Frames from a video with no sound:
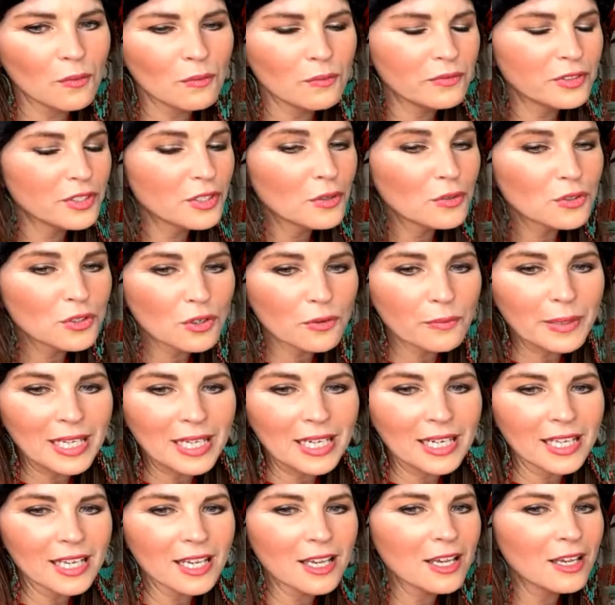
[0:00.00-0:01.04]
social
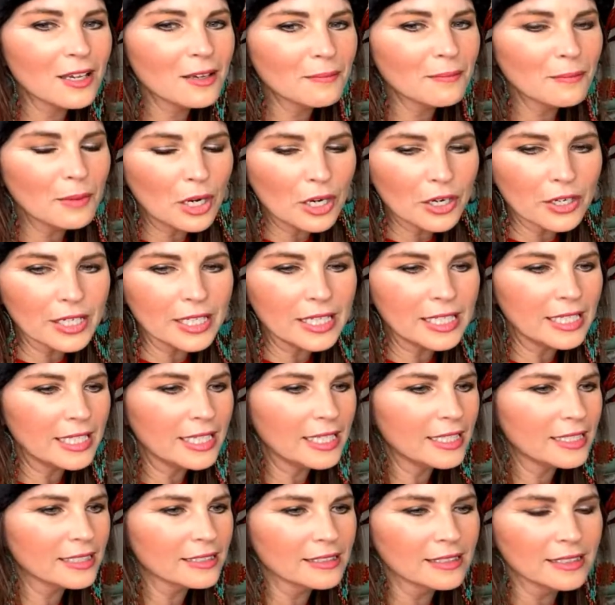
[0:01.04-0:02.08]
media
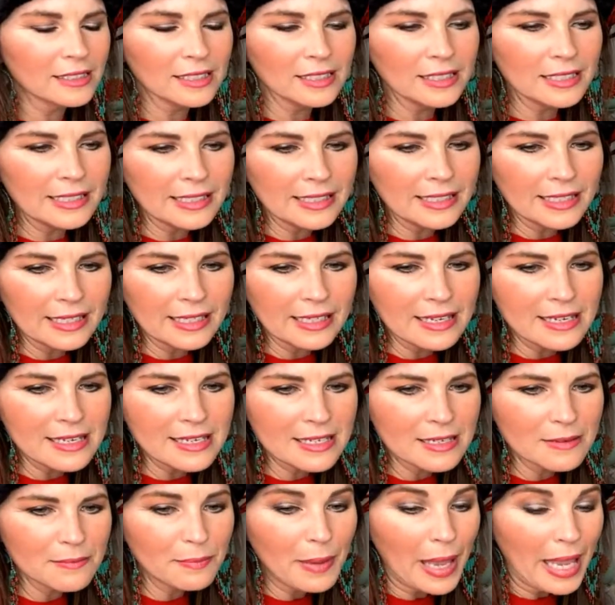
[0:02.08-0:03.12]
marketing
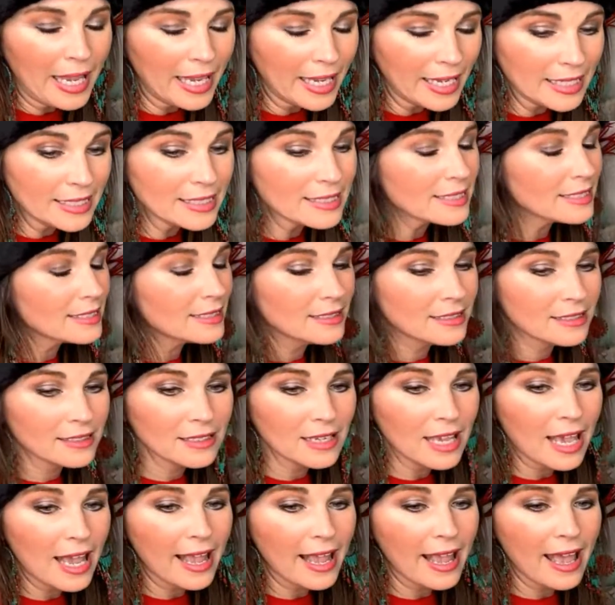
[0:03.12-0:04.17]
paint
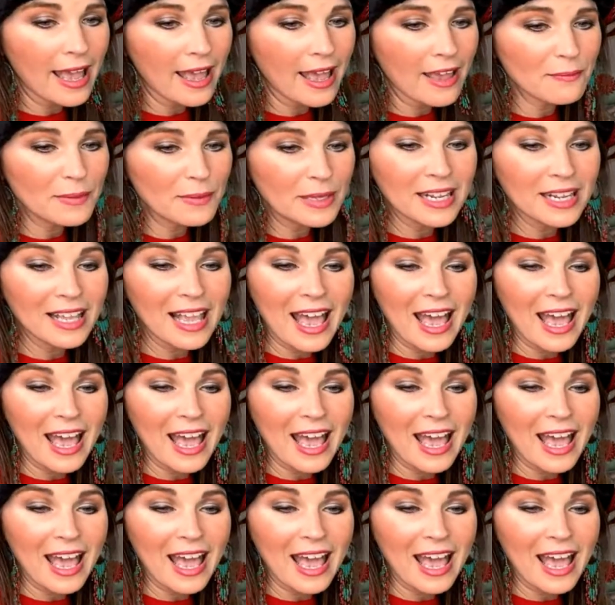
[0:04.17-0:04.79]
I, I've been